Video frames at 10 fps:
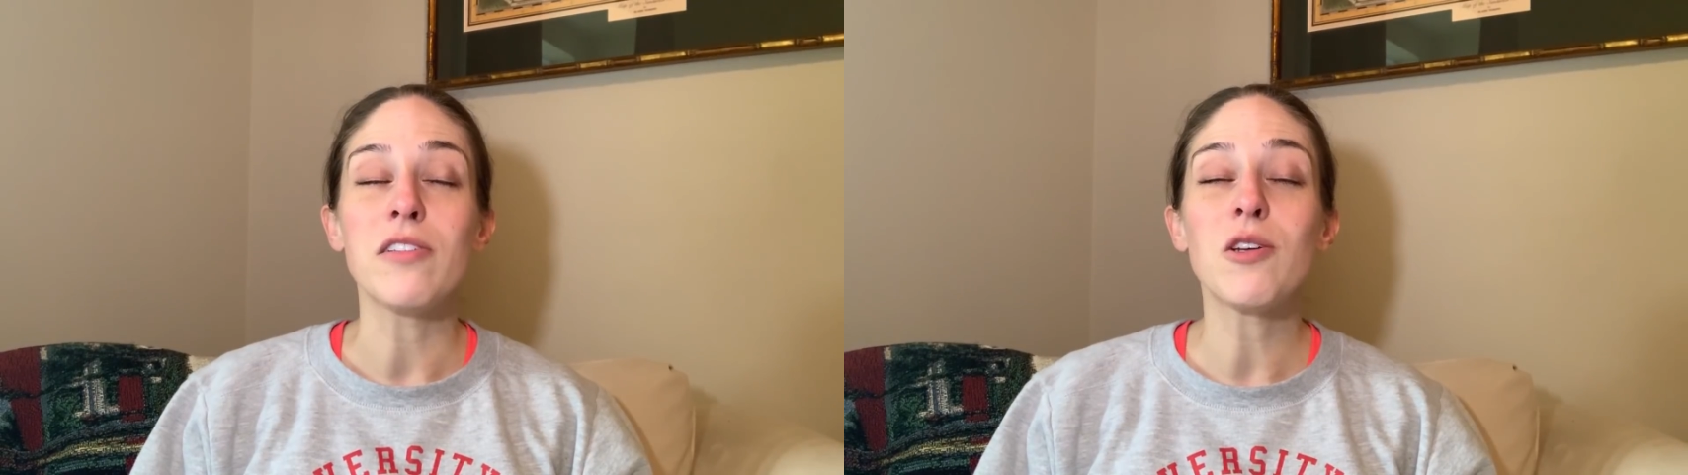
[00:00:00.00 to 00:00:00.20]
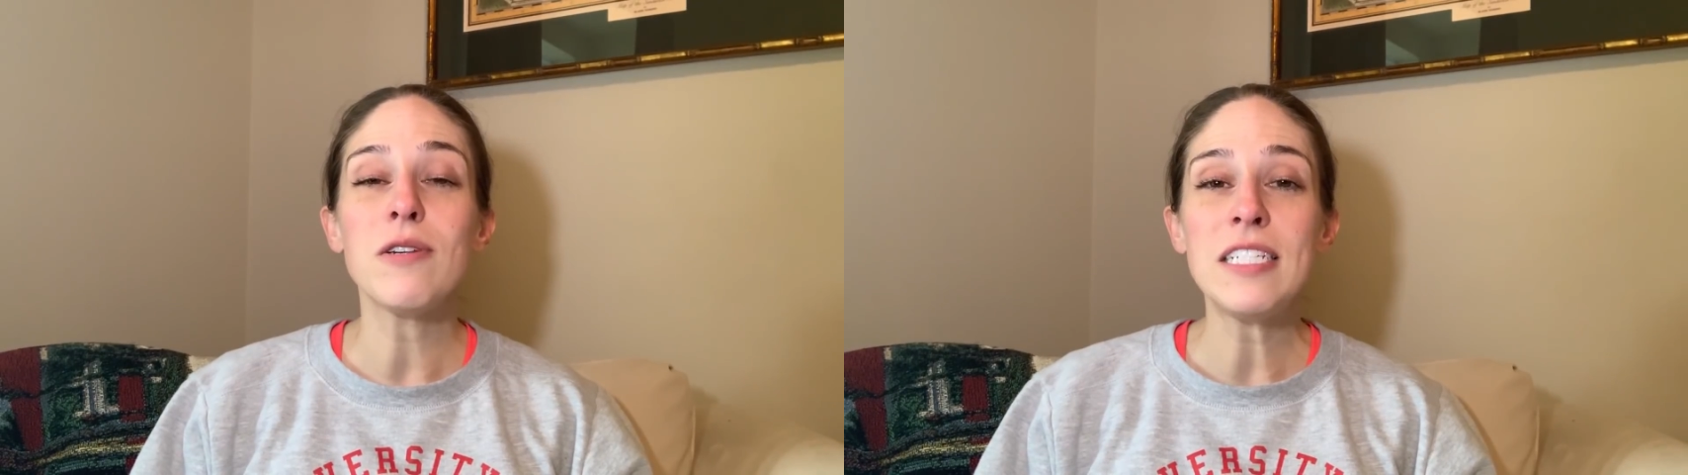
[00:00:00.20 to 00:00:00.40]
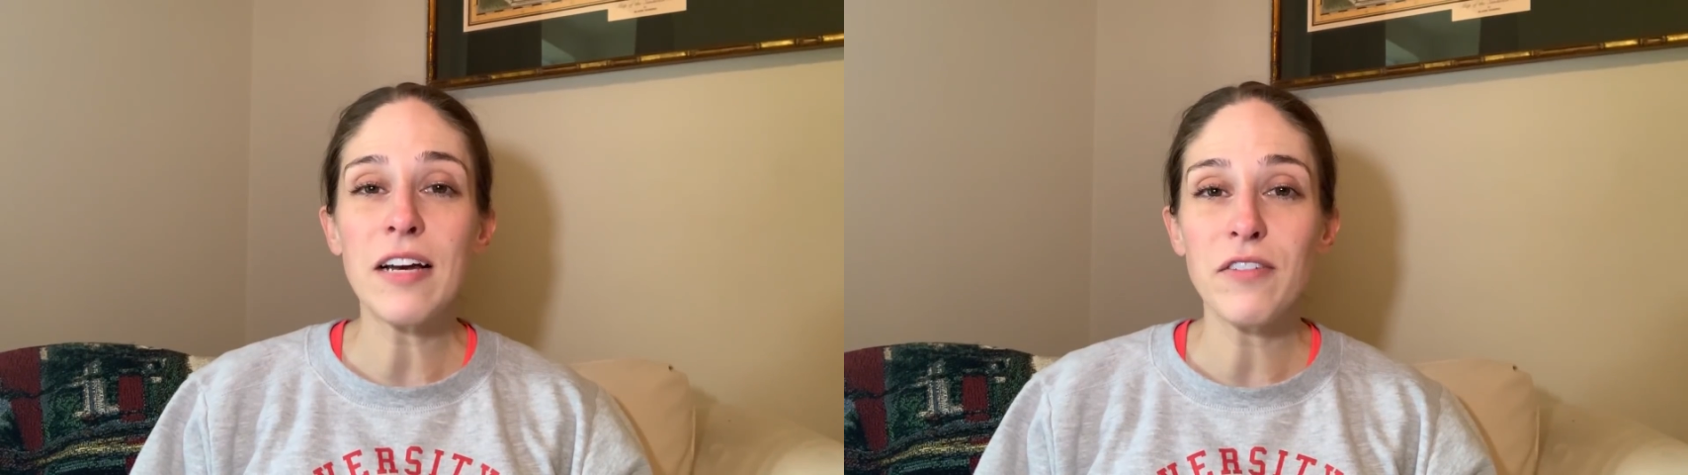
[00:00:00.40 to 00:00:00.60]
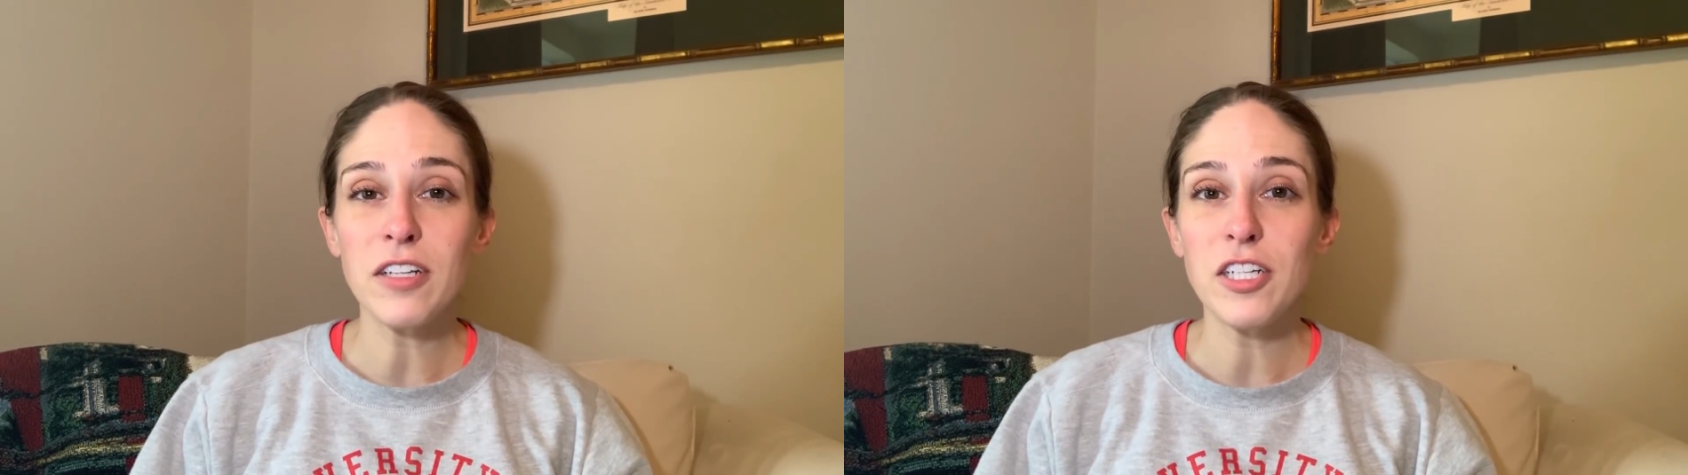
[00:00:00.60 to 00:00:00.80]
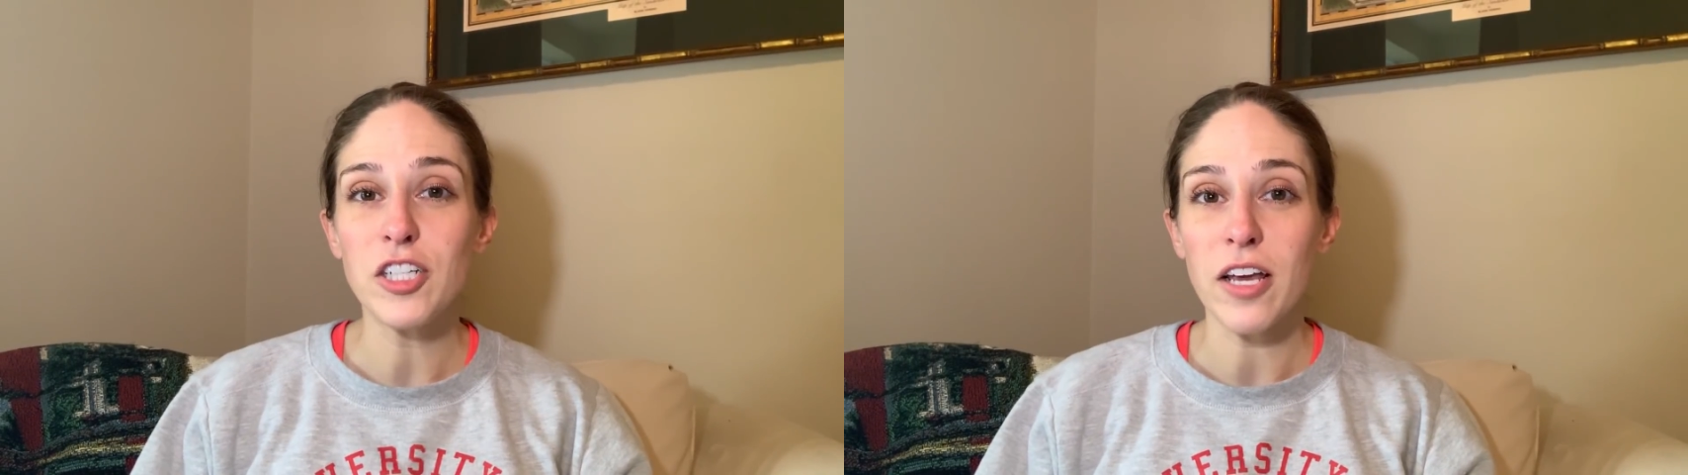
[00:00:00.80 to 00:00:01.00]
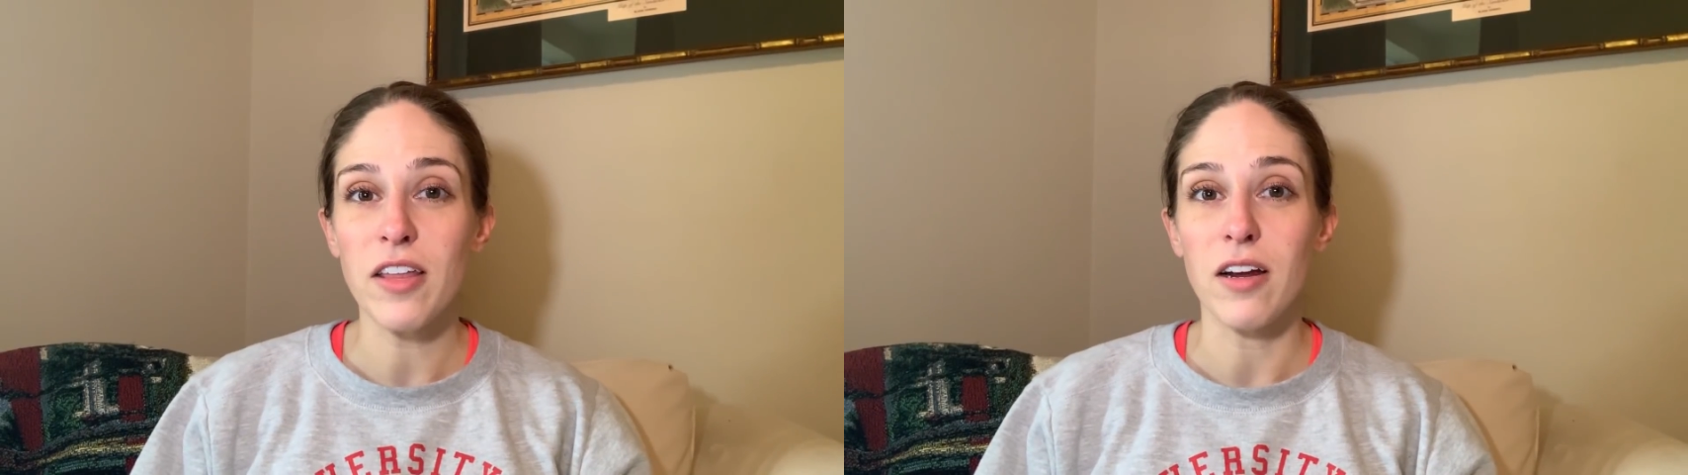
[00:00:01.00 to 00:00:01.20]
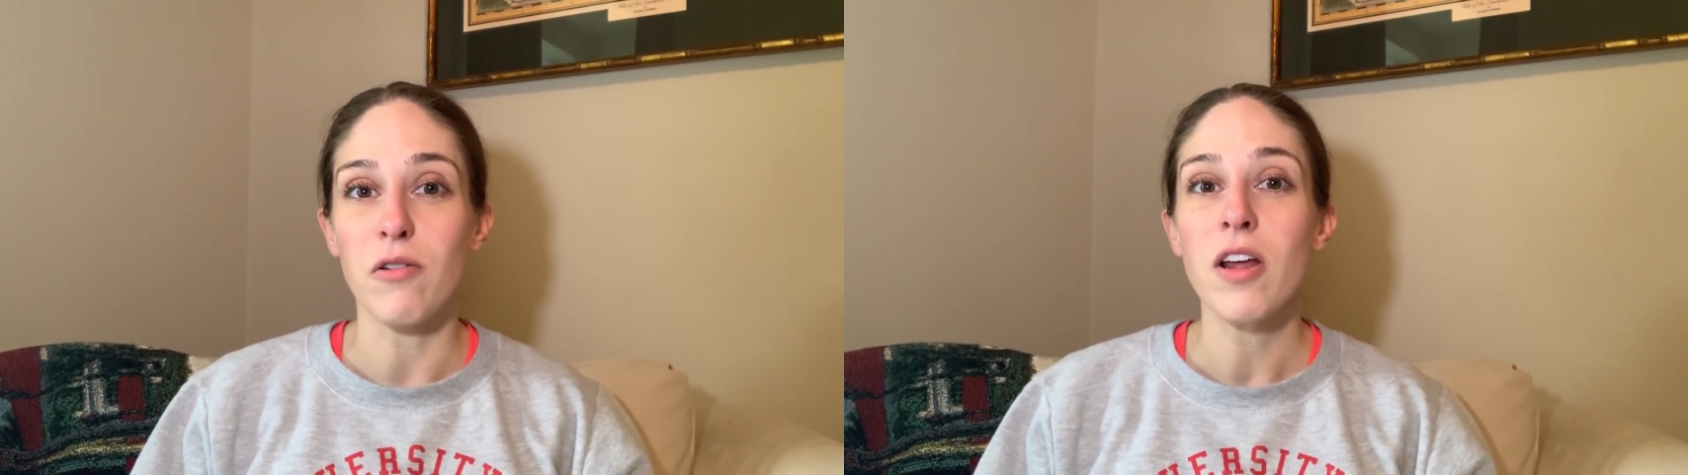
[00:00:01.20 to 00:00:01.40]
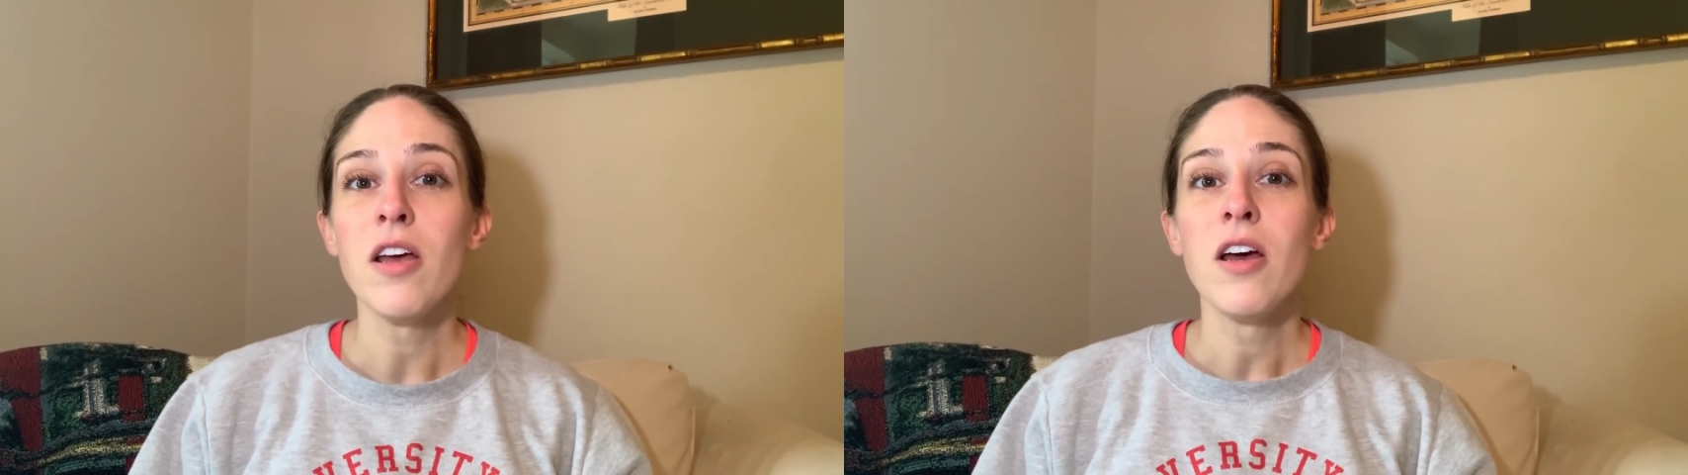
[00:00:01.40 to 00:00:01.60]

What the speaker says: So definitely check that out.